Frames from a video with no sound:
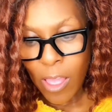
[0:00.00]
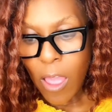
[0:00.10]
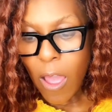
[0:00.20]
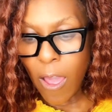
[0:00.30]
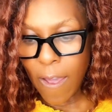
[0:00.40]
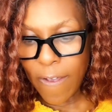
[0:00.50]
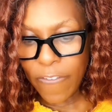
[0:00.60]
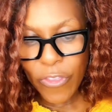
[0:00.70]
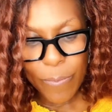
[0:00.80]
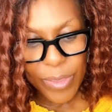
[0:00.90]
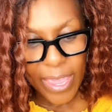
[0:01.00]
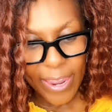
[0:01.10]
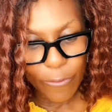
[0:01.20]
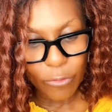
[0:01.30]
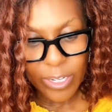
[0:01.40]
of the
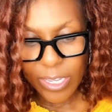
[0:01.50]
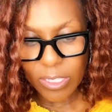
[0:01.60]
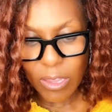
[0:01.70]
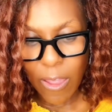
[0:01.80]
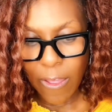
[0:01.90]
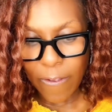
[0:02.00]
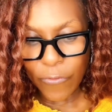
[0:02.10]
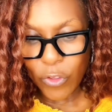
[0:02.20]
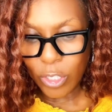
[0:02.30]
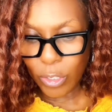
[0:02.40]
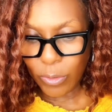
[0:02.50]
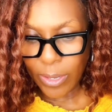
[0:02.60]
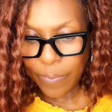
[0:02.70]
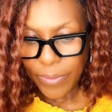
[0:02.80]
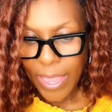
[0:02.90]
behavioral needs of the
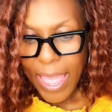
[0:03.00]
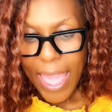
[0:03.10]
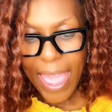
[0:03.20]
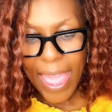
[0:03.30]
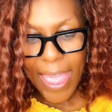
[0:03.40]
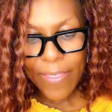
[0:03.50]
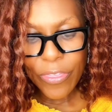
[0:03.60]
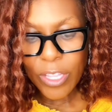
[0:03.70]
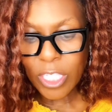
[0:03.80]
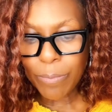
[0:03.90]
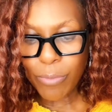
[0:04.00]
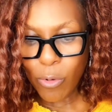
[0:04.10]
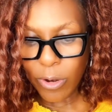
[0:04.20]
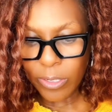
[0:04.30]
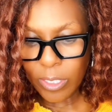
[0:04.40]
student and the
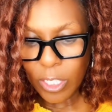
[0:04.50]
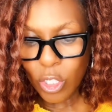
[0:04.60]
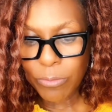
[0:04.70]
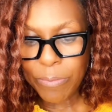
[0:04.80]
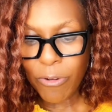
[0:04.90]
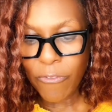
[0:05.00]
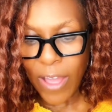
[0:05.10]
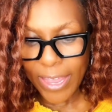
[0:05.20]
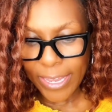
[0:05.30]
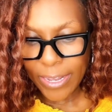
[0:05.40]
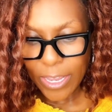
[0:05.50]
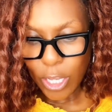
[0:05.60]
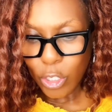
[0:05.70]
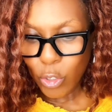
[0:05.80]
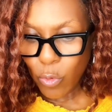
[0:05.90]
supports to be provided
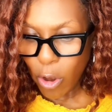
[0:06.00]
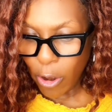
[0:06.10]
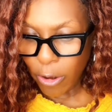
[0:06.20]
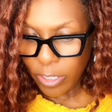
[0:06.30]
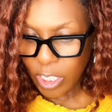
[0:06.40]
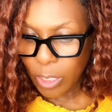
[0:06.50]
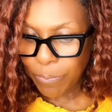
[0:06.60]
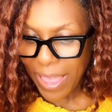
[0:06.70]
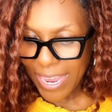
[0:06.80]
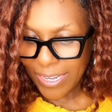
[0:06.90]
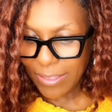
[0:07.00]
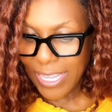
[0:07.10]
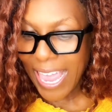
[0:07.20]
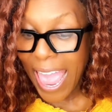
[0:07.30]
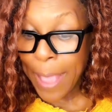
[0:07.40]
to her despite
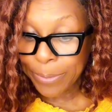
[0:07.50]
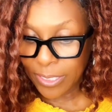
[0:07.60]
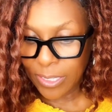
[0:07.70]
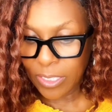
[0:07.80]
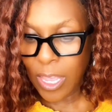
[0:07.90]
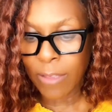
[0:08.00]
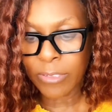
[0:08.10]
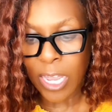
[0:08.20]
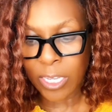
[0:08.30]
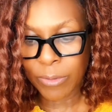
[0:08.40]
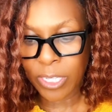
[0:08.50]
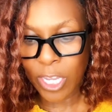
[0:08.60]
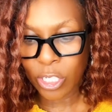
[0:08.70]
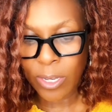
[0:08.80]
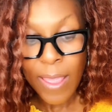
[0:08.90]
the absence of
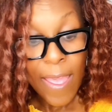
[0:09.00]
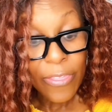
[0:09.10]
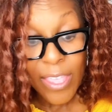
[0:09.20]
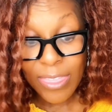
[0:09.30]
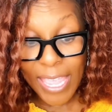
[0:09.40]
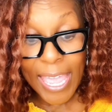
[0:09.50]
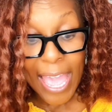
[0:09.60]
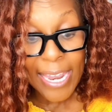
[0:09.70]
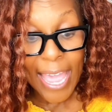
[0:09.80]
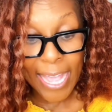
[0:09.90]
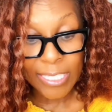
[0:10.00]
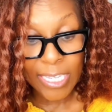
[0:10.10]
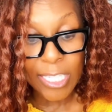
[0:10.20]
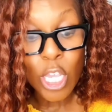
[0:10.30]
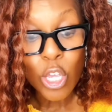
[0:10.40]
documentation that they had
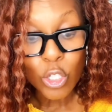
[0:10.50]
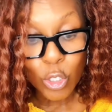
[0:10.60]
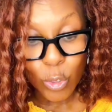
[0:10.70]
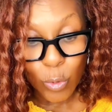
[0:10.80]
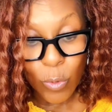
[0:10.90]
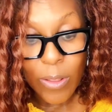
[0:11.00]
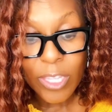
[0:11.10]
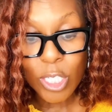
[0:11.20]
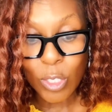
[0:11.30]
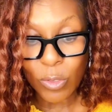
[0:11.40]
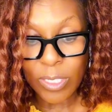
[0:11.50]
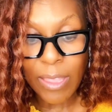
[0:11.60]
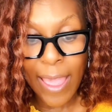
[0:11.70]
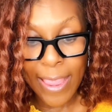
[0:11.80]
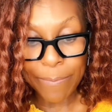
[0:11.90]
access to the student's
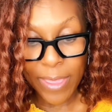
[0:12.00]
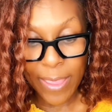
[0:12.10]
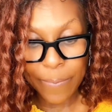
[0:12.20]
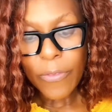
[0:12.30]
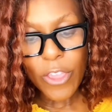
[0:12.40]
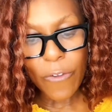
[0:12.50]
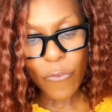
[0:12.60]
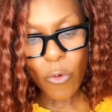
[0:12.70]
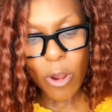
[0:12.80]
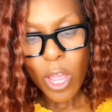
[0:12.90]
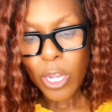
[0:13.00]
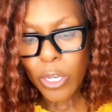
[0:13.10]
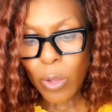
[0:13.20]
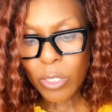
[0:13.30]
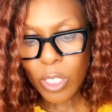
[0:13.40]
IEP. Therefore,
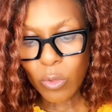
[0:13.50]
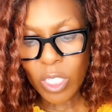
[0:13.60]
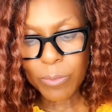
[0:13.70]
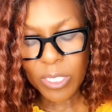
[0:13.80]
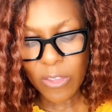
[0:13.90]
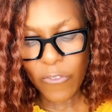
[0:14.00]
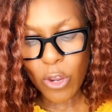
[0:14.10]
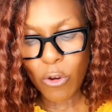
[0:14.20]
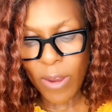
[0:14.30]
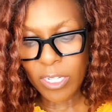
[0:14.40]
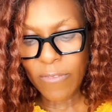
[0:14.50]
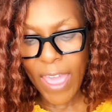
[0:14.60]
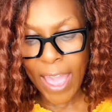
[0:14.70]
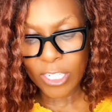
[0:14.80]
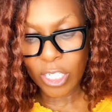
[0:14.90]
no student-specific corrective
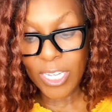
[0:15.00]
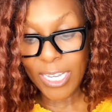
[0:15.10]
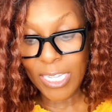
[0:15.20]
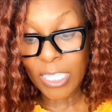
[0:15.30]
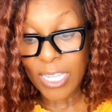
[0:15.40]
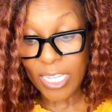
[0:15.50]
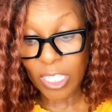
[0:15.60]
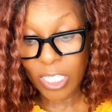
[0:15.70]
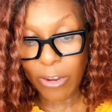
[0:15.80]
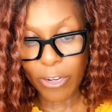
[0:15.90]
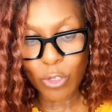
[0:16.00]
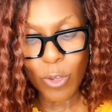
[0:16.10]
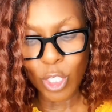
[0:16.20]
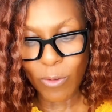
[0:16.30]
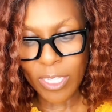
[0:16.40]
action is necessary to
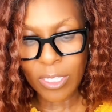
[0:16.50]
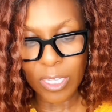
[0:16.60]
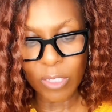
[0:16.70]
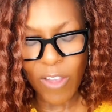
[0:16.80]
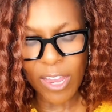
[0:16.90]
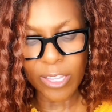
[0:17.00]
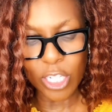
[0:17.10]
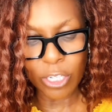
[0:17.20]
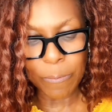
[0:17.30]
address this violation.